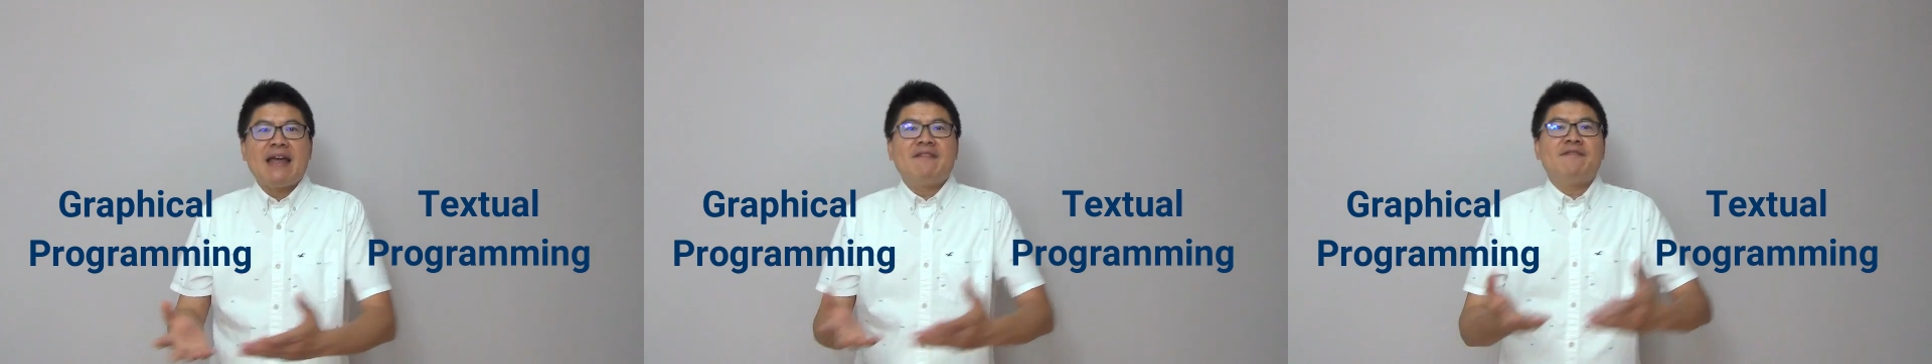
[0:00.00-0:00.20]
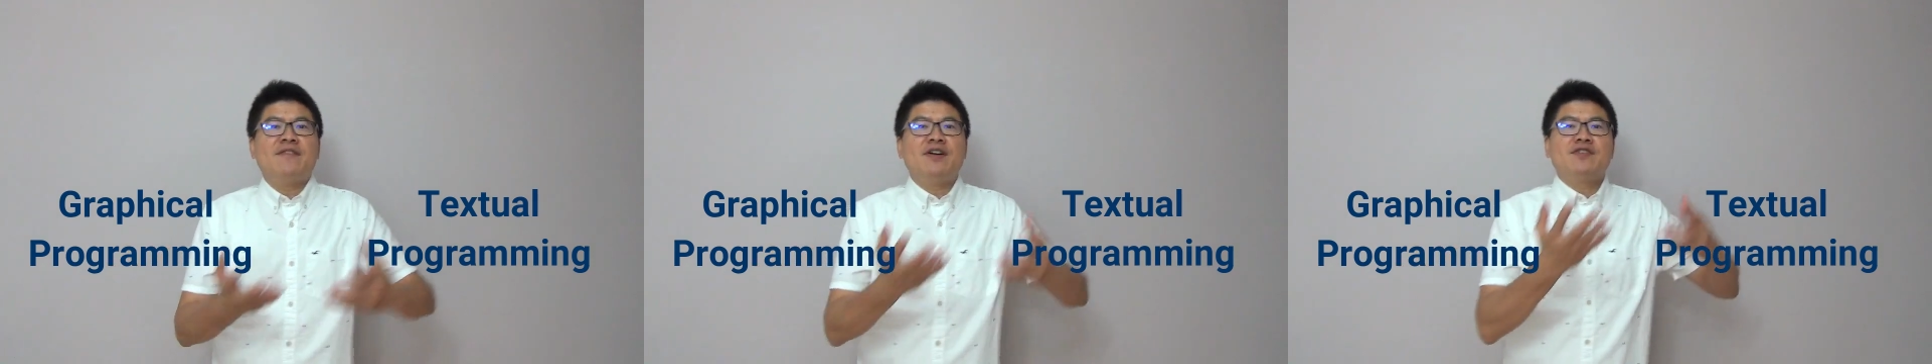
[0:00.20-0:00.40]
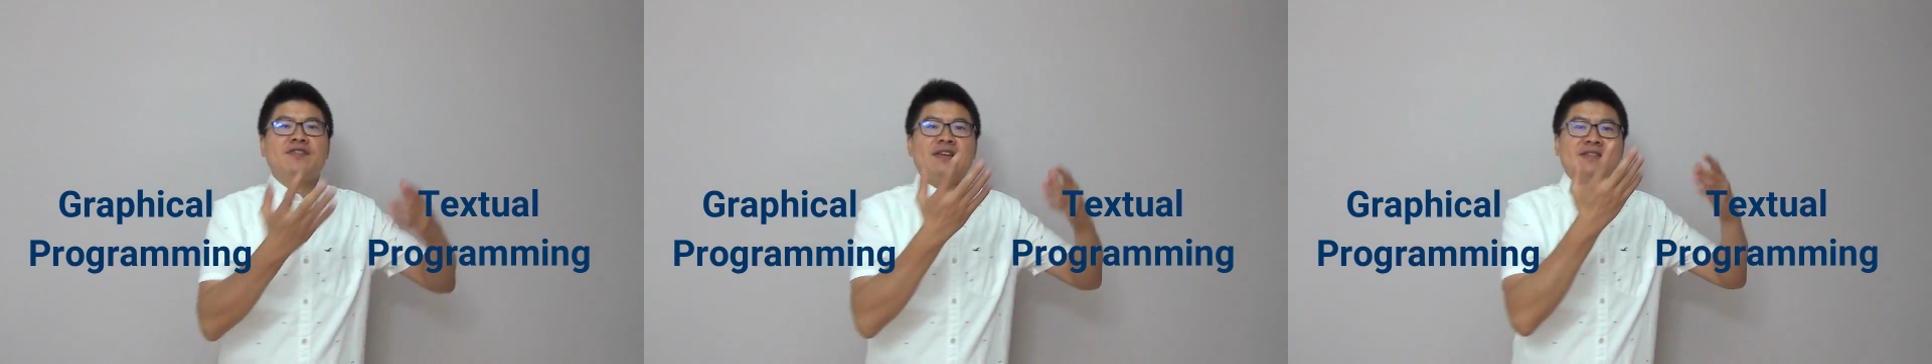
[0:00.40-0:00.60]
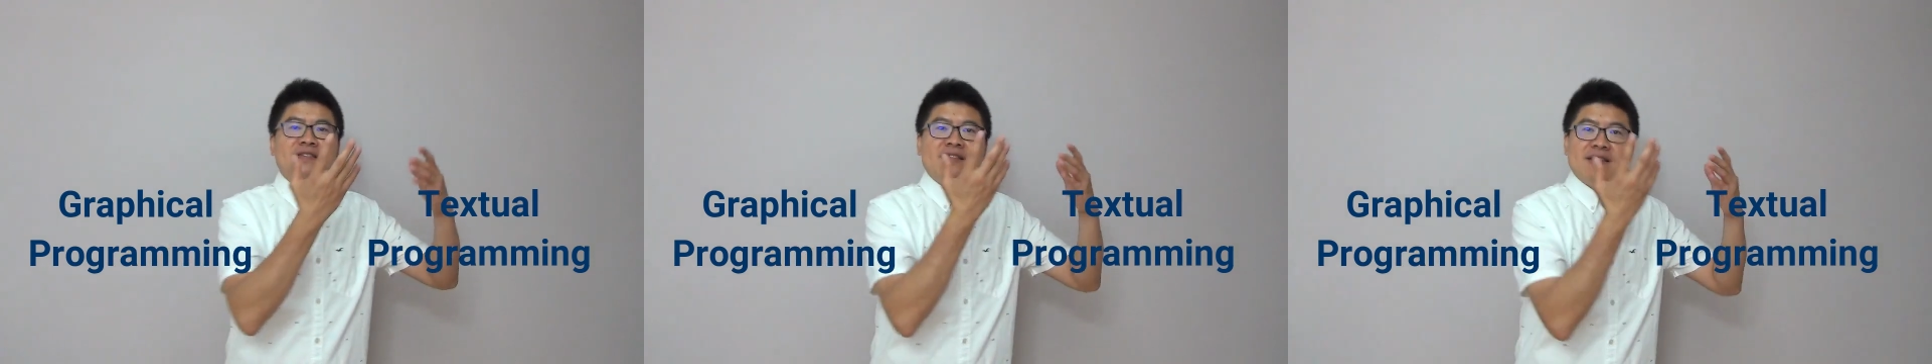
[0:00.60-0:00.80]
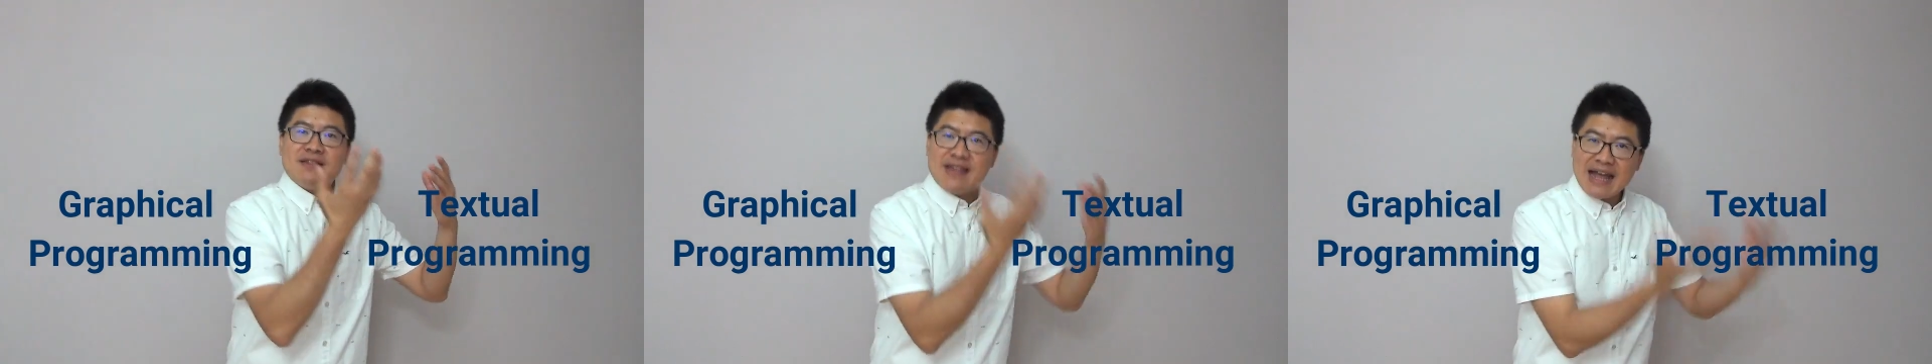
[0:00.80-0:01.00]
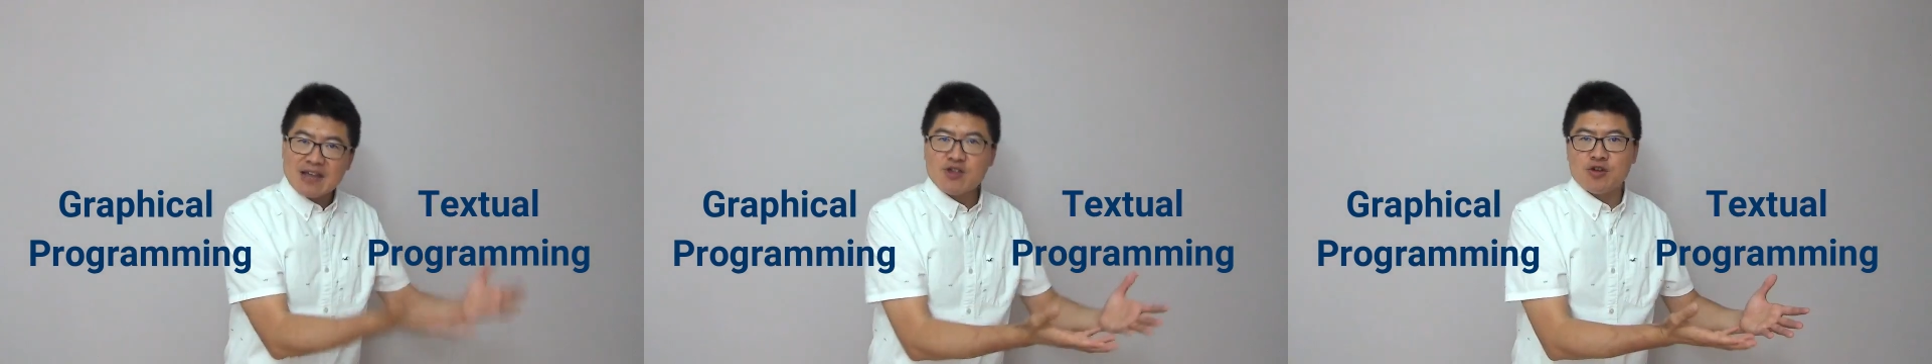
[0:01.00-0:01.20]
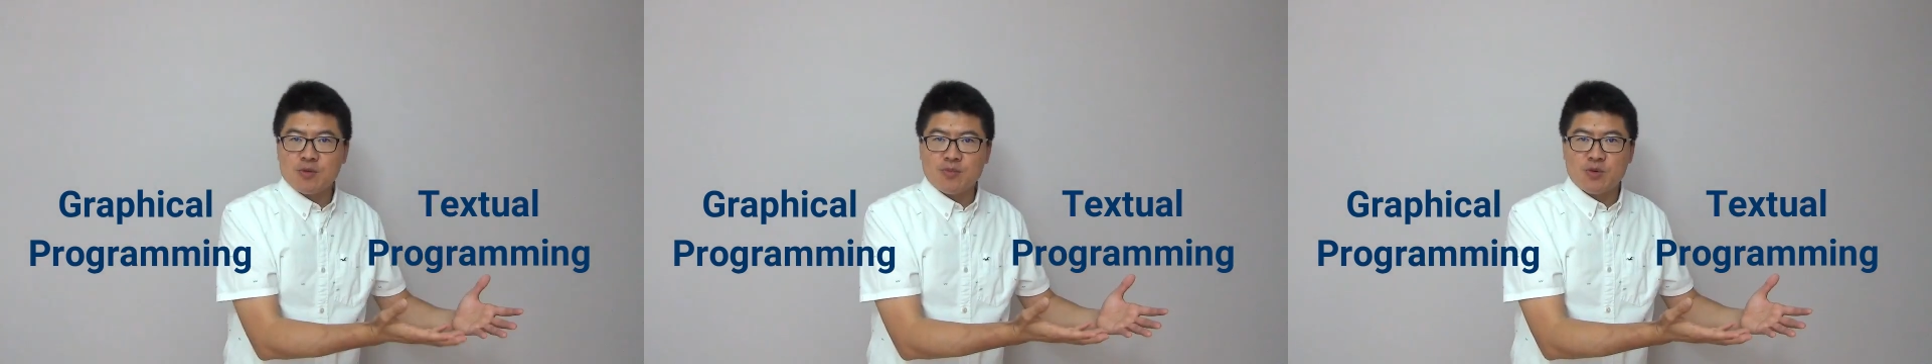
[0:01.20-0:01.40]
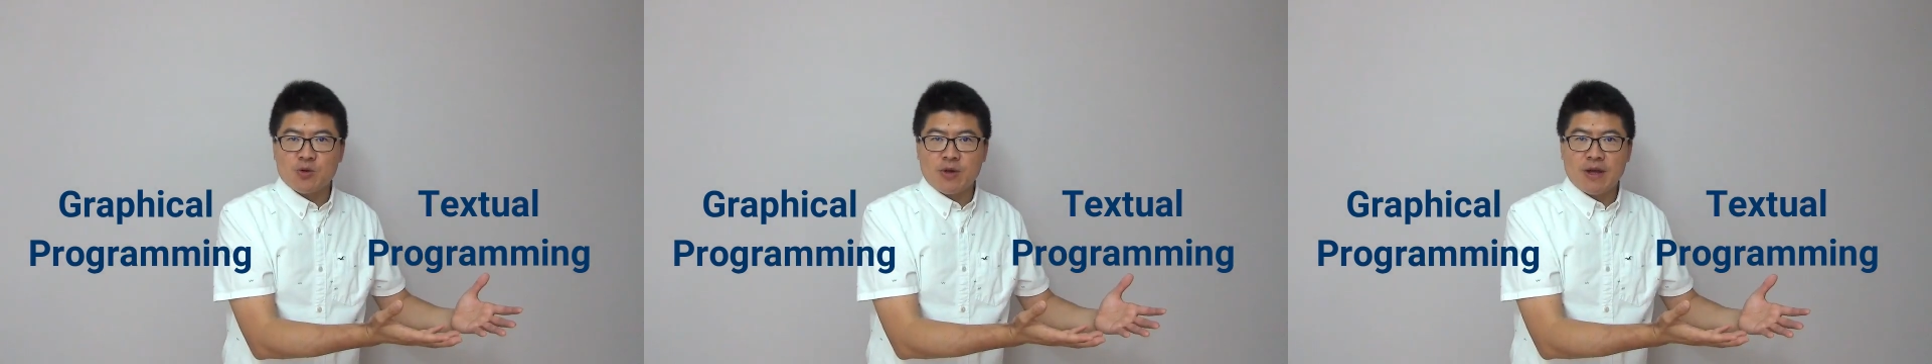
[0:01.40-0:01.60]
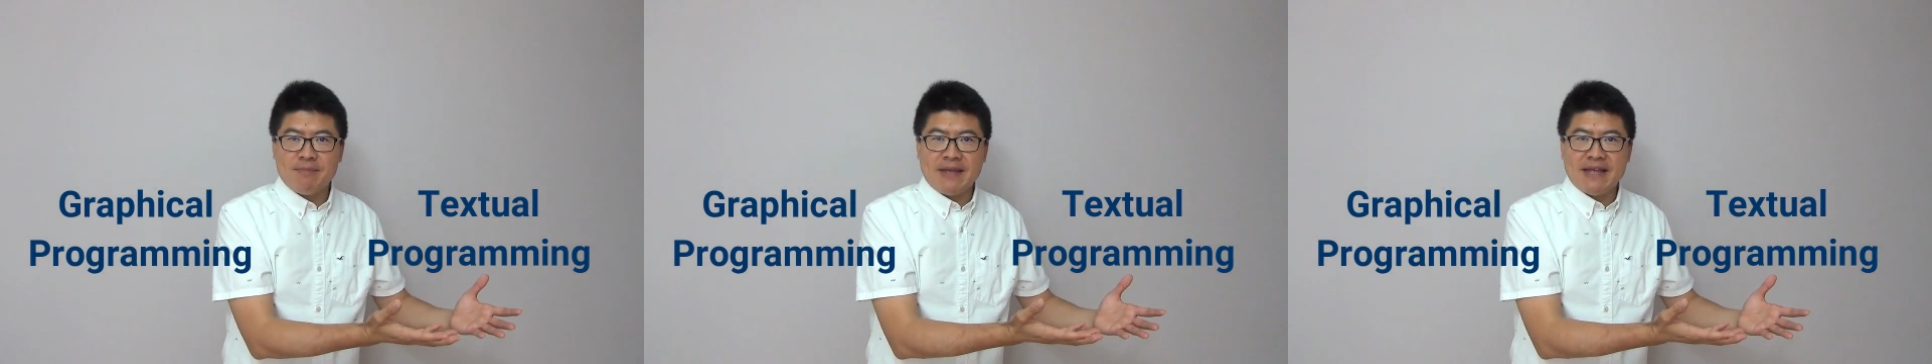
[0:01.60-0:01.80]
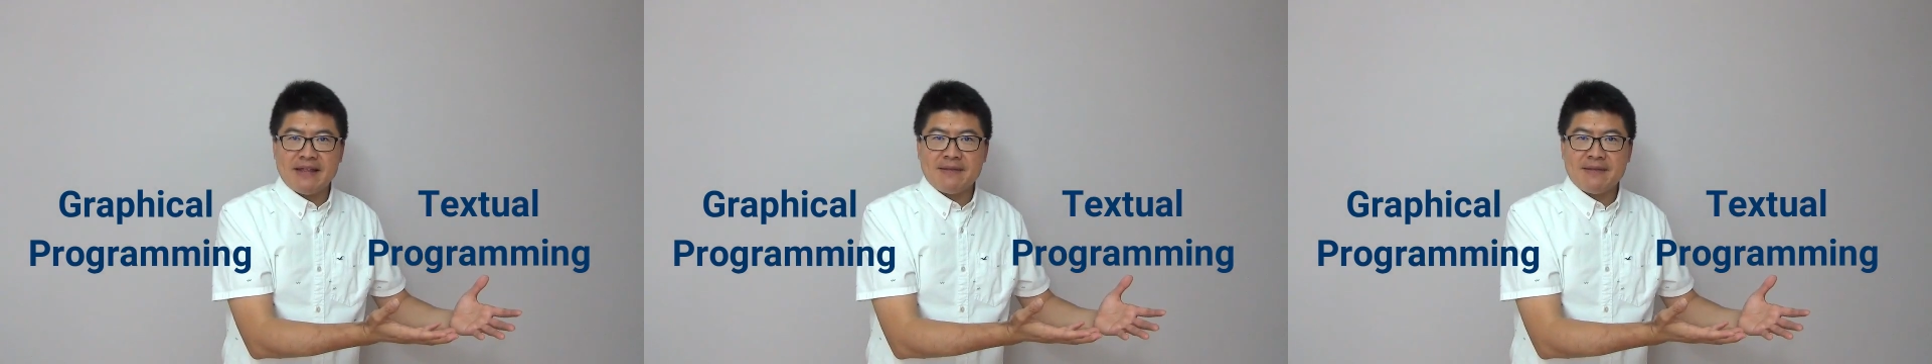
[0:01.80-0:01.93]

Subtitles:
versus textual programming.